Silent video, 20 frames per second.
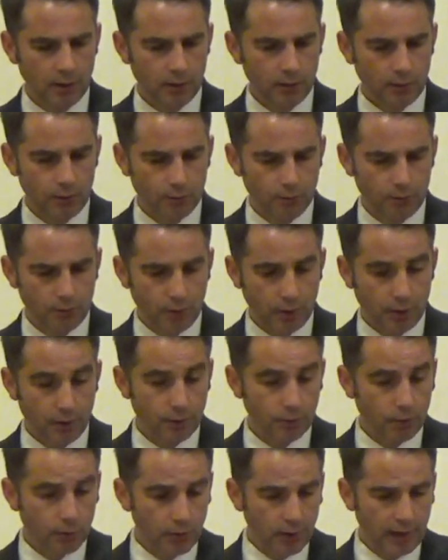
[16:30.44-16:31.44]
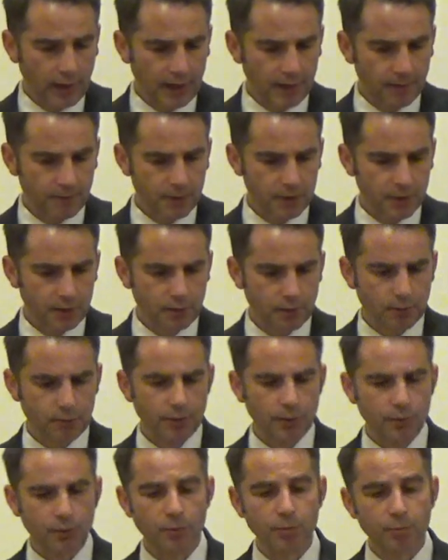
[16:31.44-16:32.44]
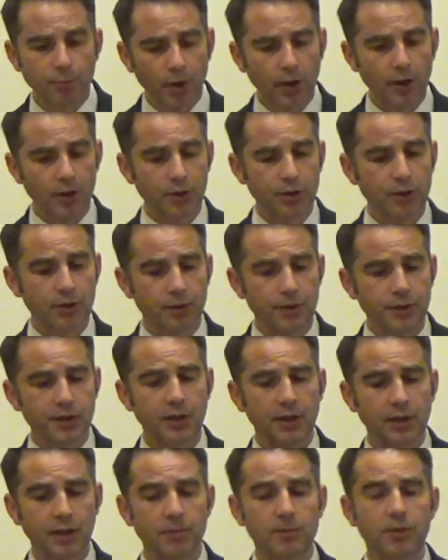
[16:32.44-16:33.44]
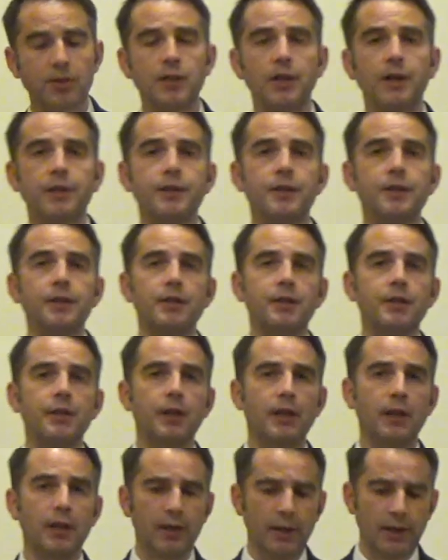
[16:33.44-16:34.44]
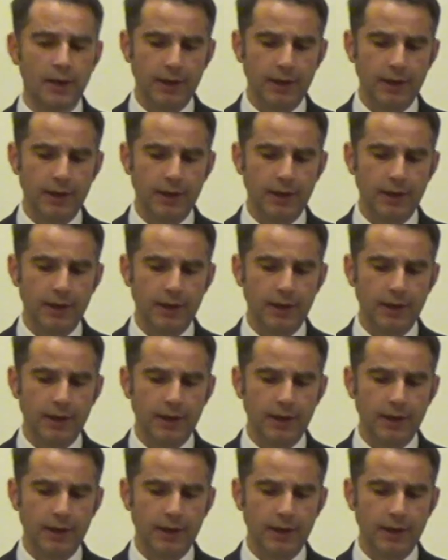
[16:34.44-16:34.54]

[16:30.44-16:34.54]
through our own lives and through our own personal circumstances.